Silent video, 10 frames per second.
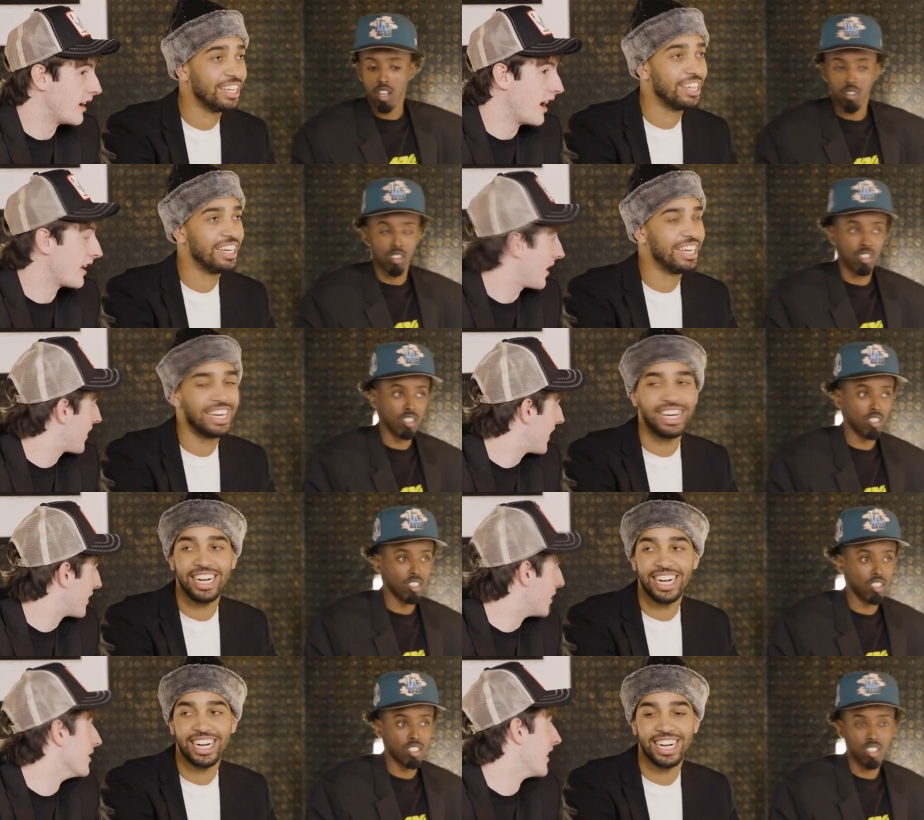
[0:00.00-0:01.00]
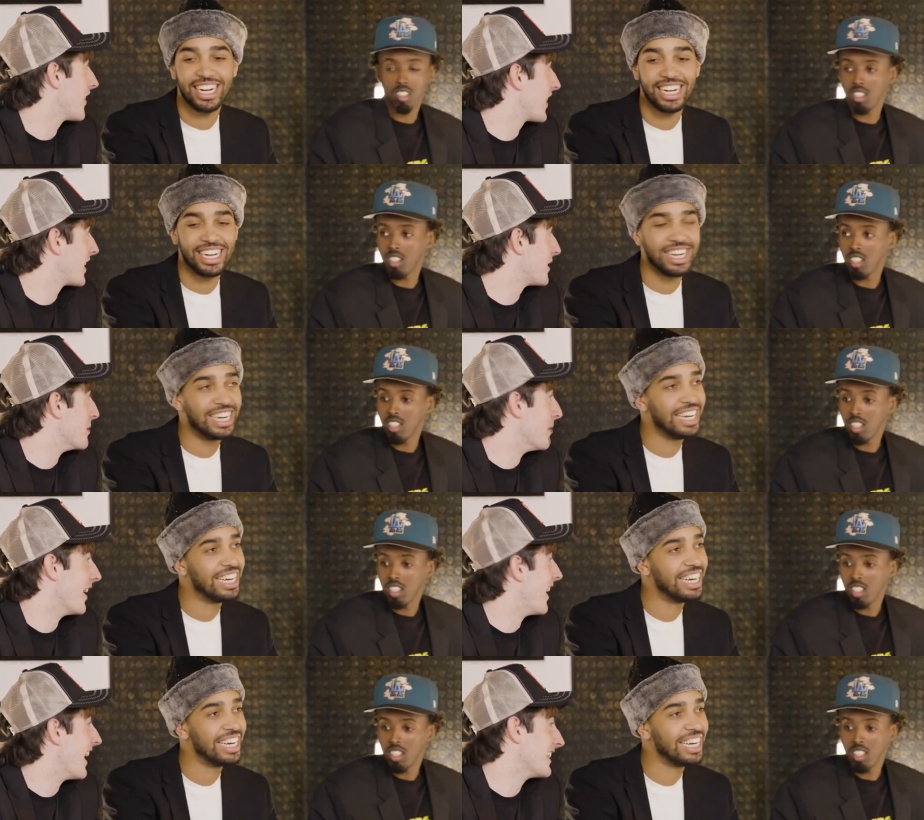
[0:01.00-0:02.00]
Speaker 1: 3,000 years old. I think I
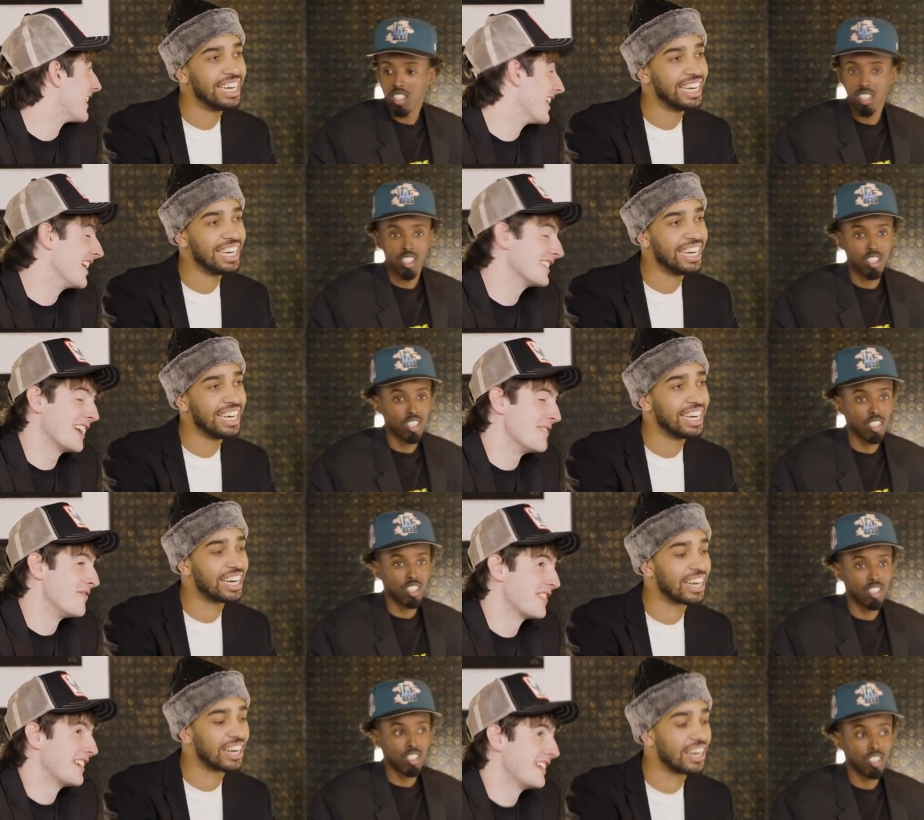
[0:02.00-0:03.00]
could, but can be the